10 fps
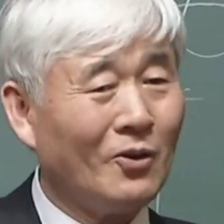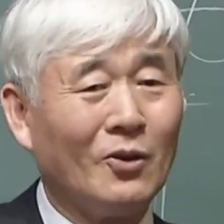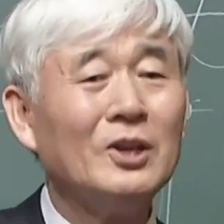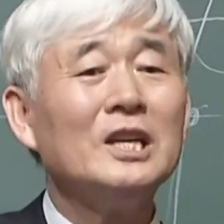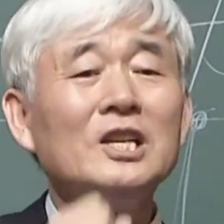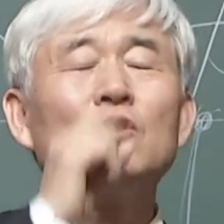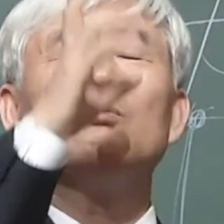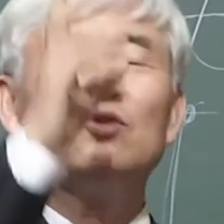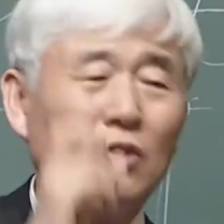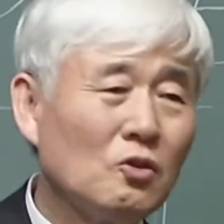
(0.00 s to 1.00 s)
he did
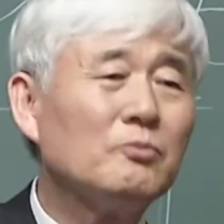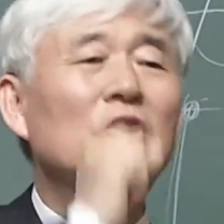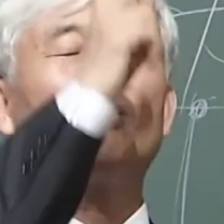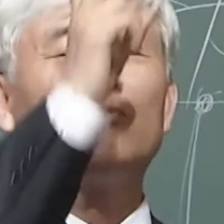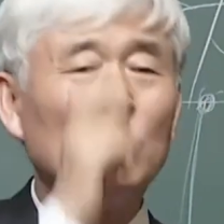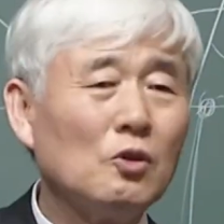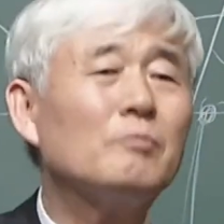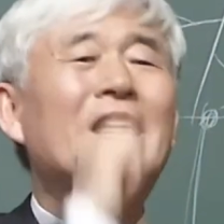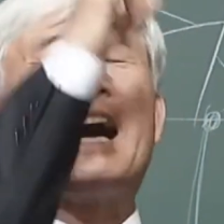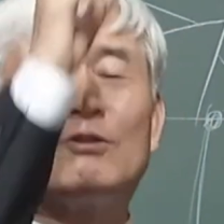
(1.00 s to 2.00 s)
this, she did that,
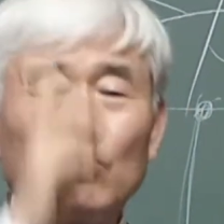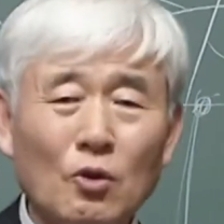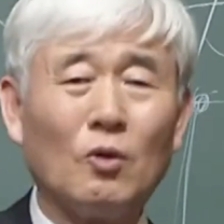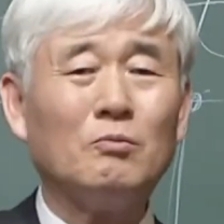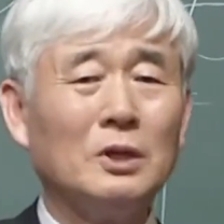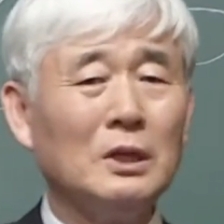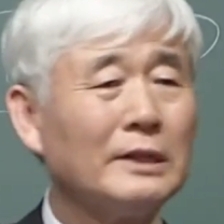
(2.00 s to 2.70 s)
everyone is wrong.